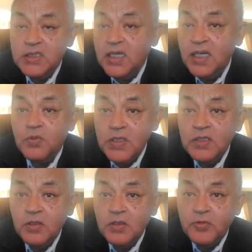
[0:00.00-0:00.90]
to get
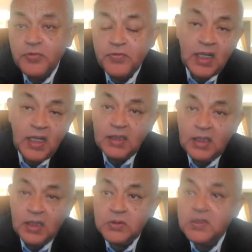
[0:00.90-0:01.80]
rid of
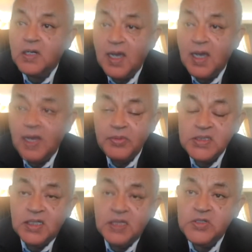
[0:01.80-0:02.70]
Dr.
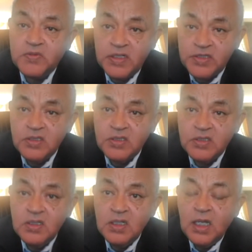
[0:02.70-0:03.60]
Abiy's administration.